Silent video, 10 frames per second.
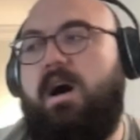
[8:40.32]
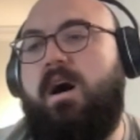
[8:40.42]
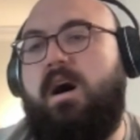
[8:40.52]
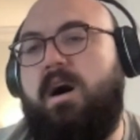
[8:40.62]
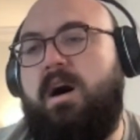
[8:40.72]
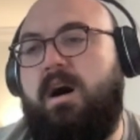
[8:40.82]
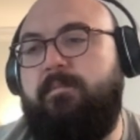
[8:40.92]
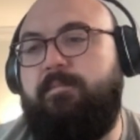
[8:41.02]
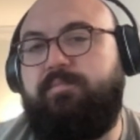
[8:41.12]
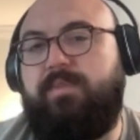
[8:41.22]

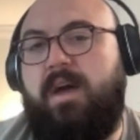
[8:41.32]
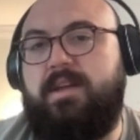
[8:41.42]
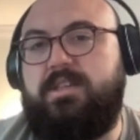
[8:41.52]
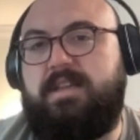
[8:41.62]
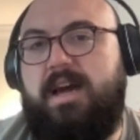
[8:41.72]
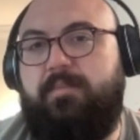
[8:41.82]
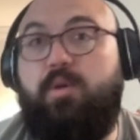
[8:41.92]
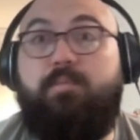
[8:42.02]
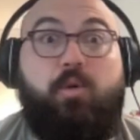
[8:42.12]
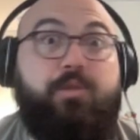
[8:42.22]
And then just kind of
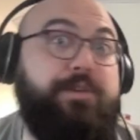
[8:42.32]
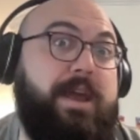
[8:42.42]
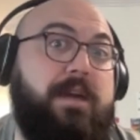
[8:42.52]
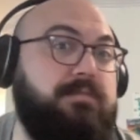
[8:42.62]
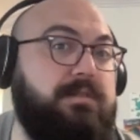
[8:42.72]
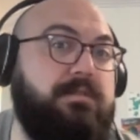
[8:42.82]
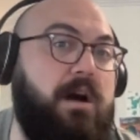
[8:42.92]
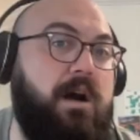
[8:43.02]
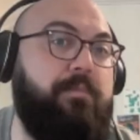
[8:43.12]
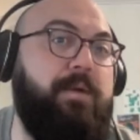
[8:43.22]
put both your names
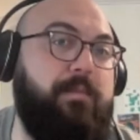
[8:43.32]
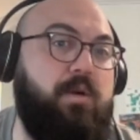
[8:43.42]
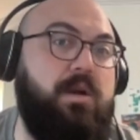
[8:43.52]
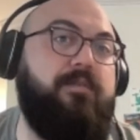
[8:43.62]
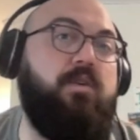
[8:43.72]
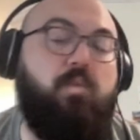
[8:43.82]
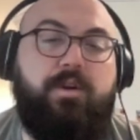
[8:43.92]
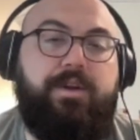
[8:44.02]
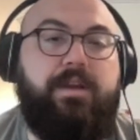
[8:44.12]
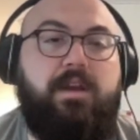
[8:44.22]
on the paper if you're
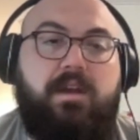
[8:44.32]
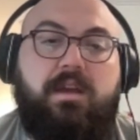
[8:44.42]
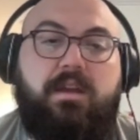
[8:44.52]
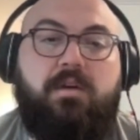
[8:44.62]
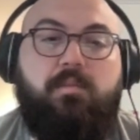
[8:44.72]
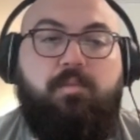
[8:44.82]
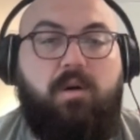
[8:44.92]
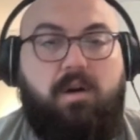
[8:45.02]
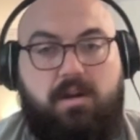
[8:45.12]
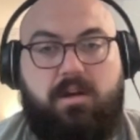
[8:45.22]
working in
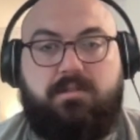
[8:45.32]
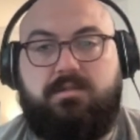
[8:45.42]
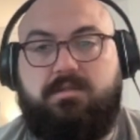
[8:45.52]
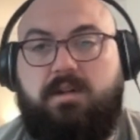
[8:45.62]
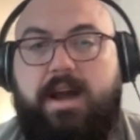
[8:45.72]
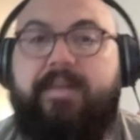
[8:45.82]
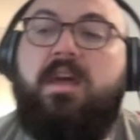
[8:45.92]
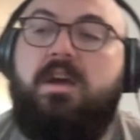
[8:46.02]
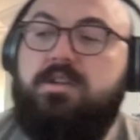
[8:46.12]
partners, okay?